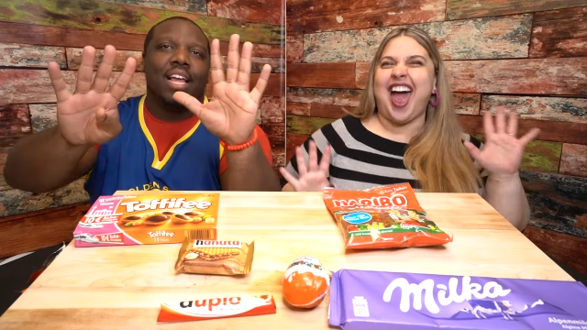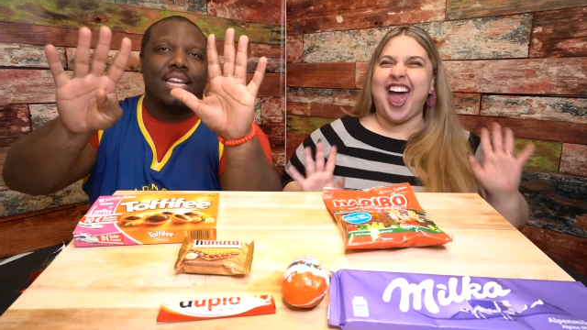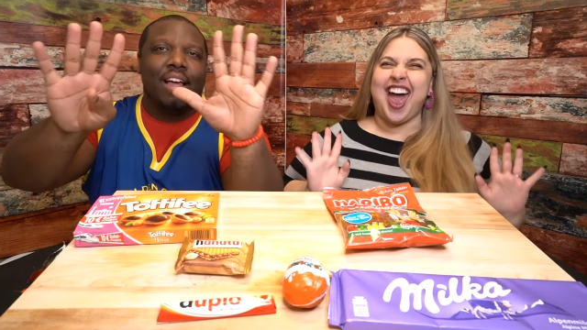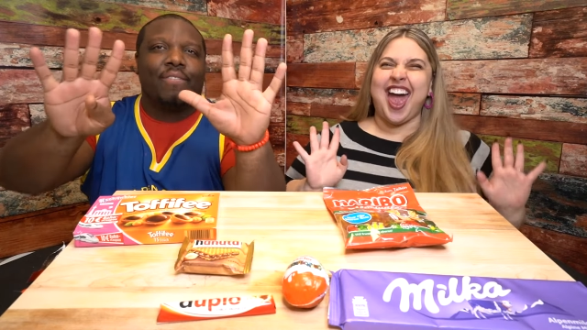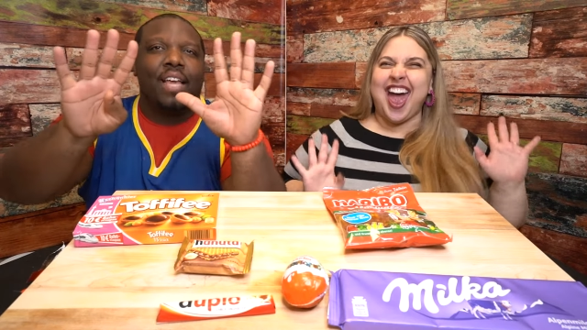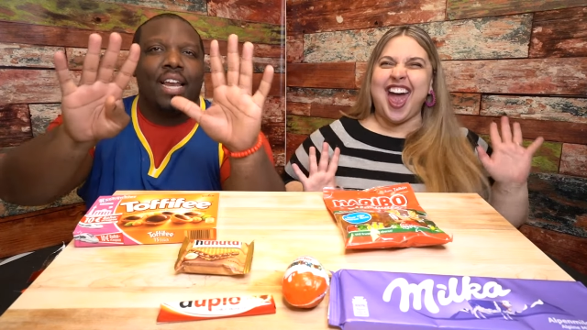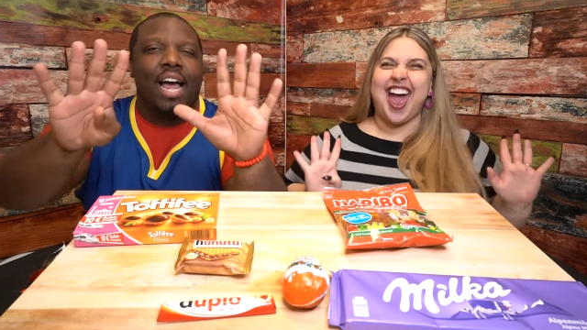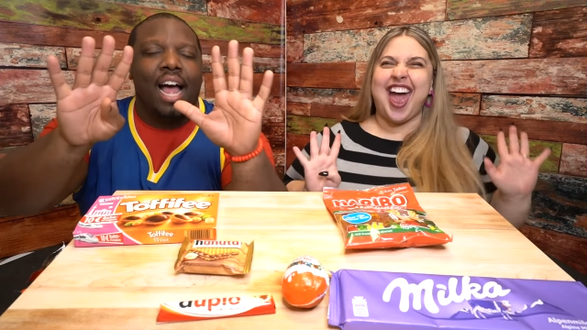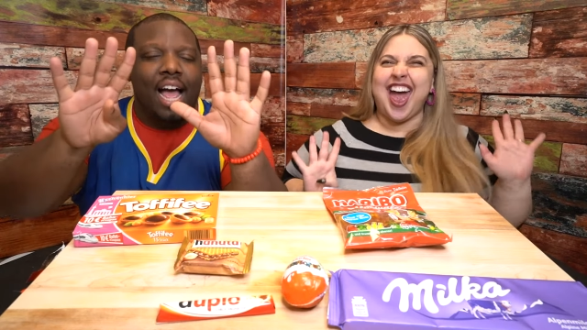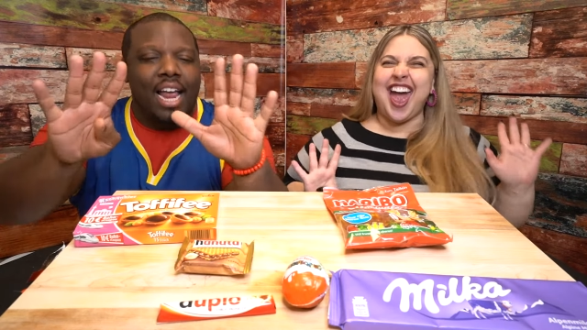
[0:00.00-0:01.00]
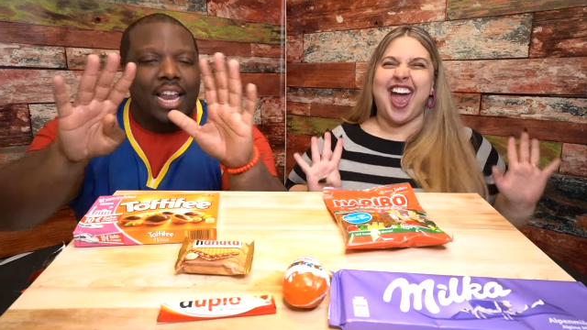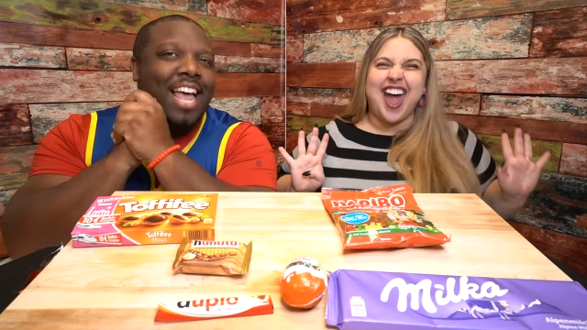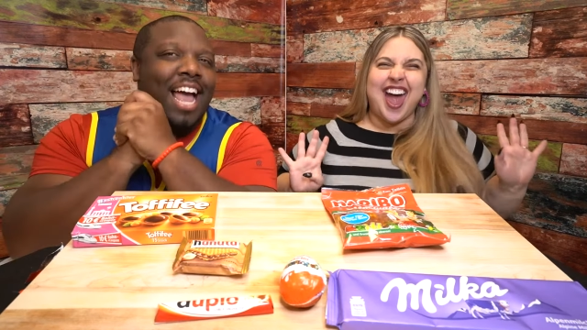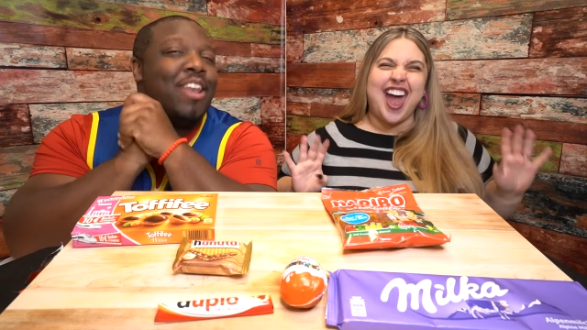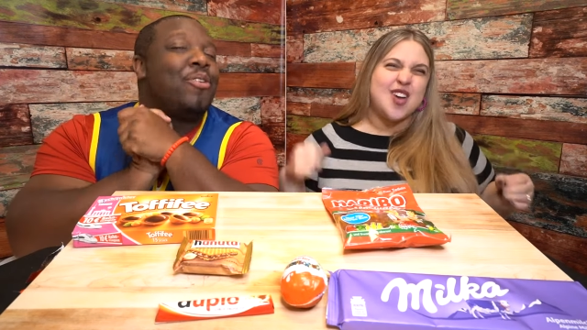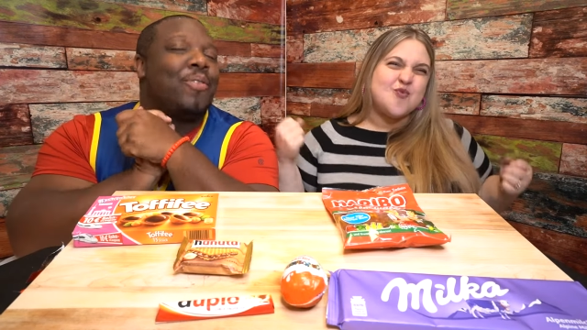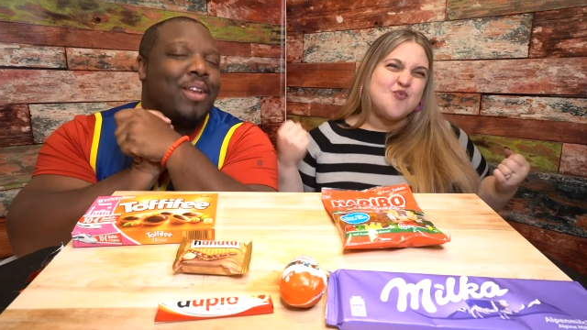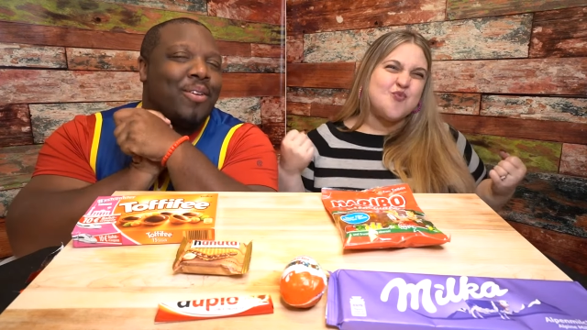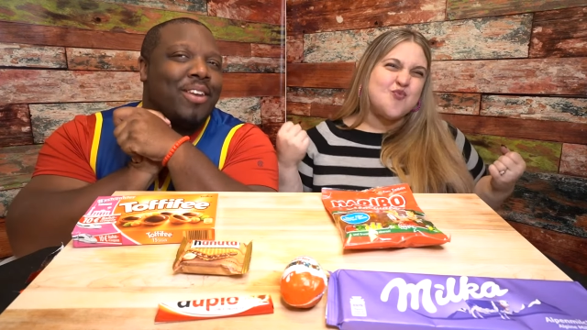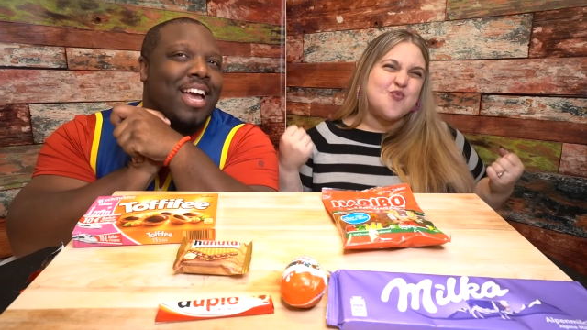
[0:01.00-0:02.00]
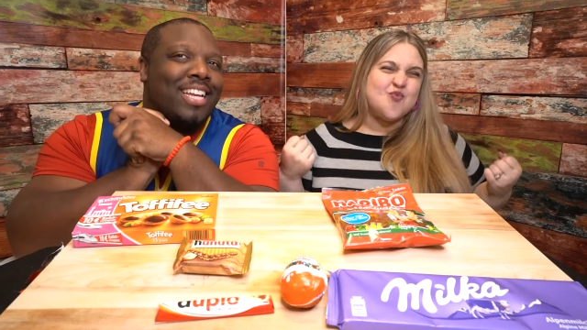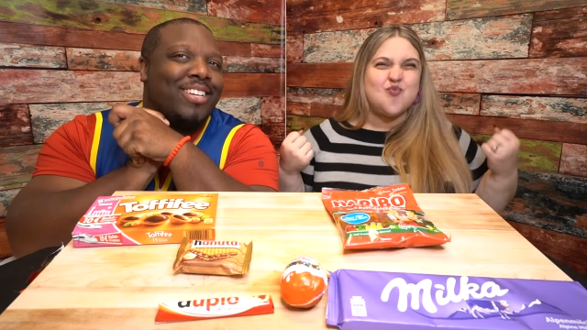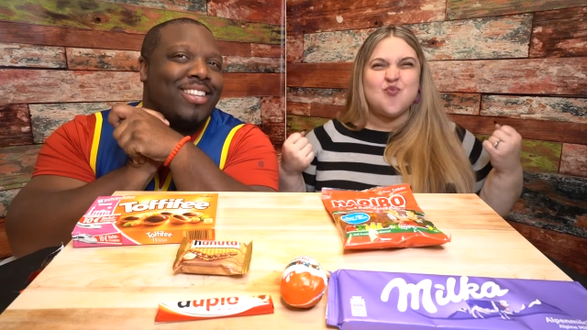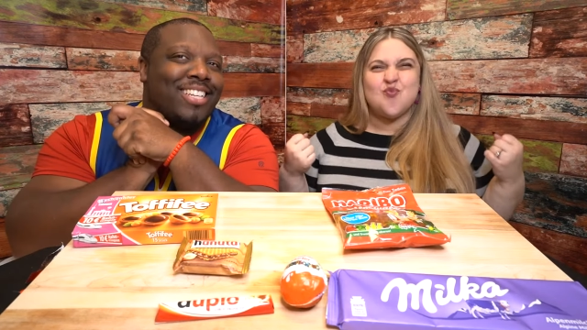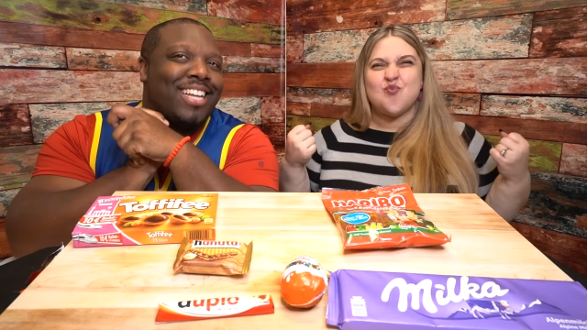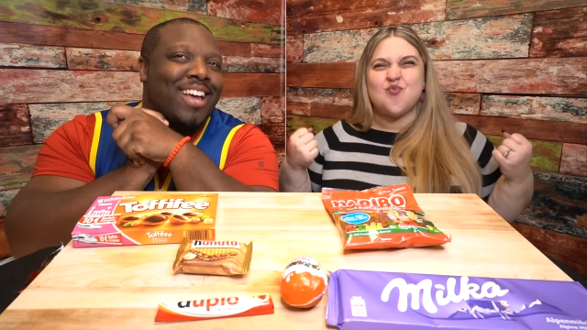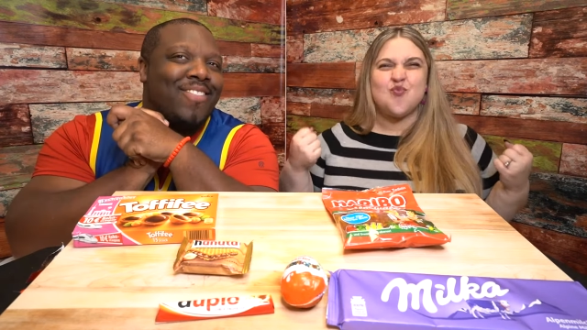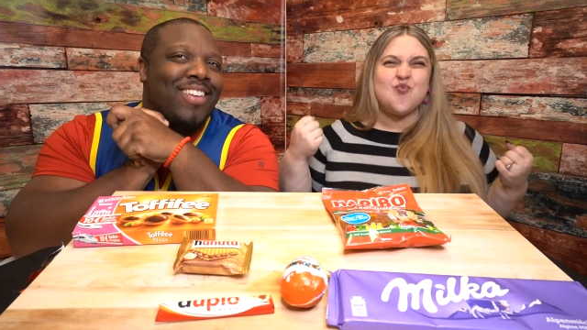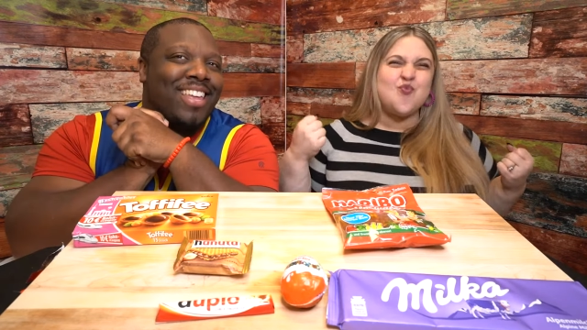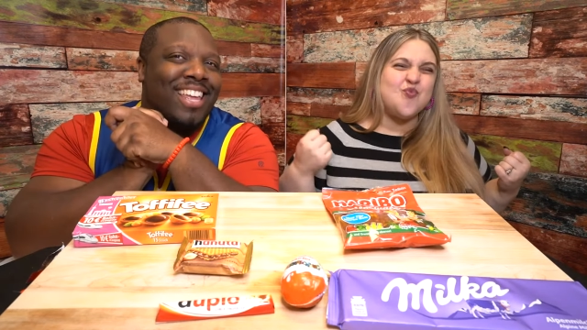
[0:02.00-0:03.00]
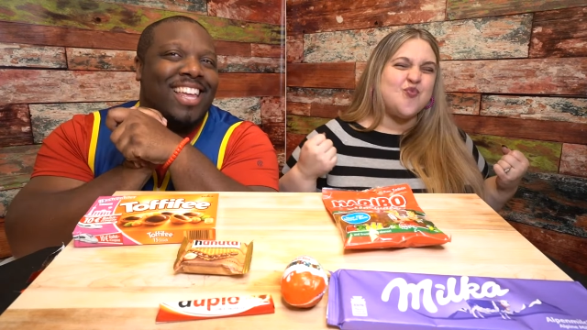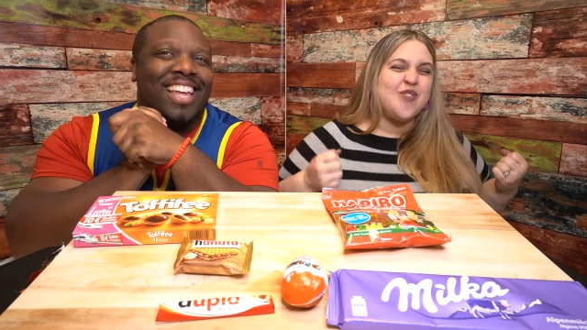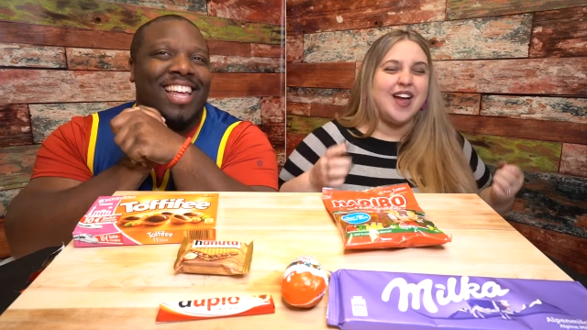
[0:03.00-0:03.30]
Speaker 1: Definitely a 9. I knew you were gonna do a 9 too this time.